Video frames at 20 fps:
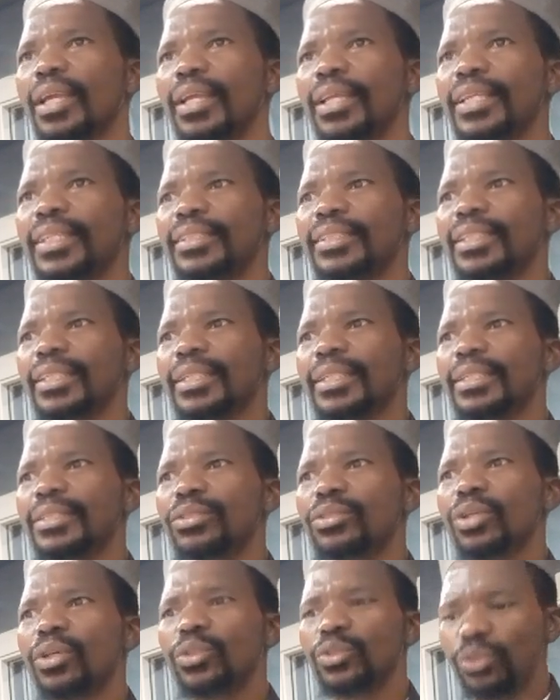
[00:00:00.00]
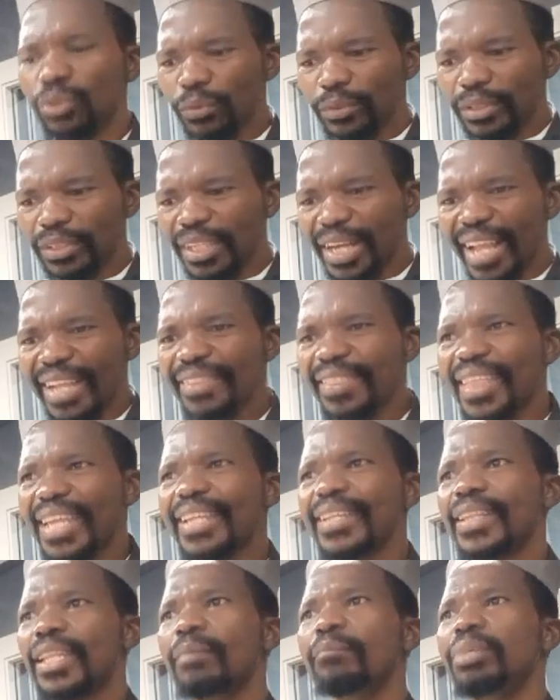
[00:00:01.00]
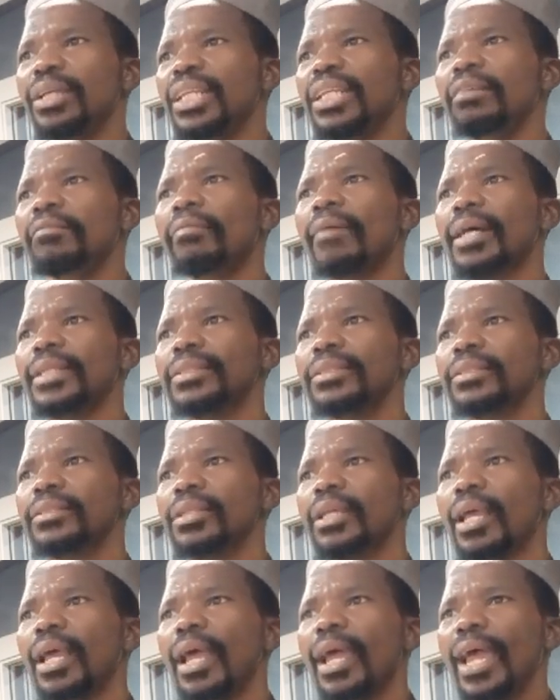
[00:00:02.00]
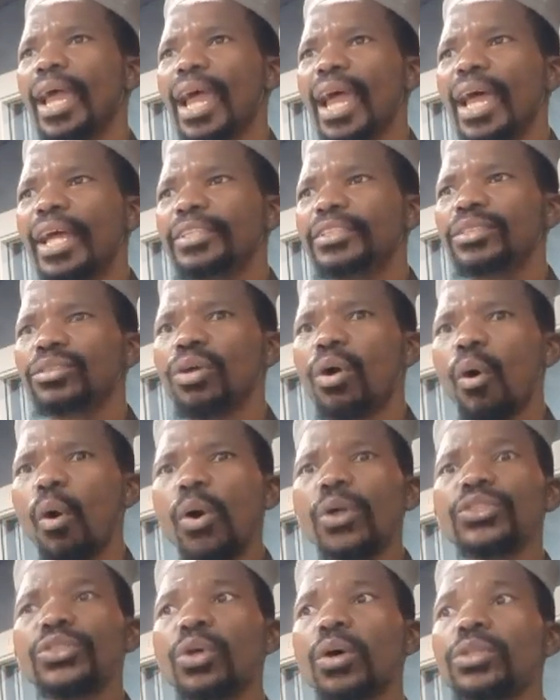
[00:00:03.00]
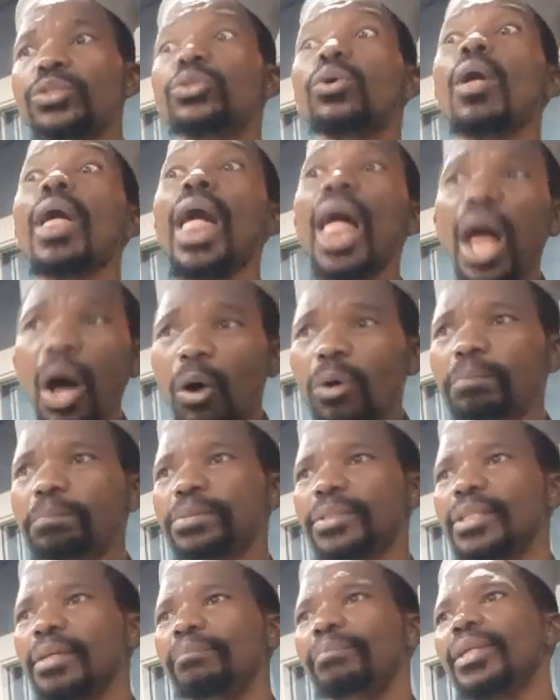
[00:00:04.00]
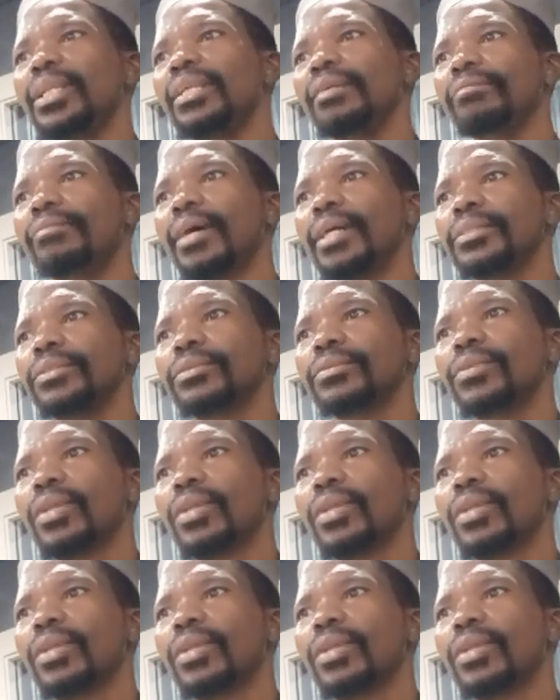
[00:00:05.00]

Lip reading: It is to strengthen the believers and also to help the believers.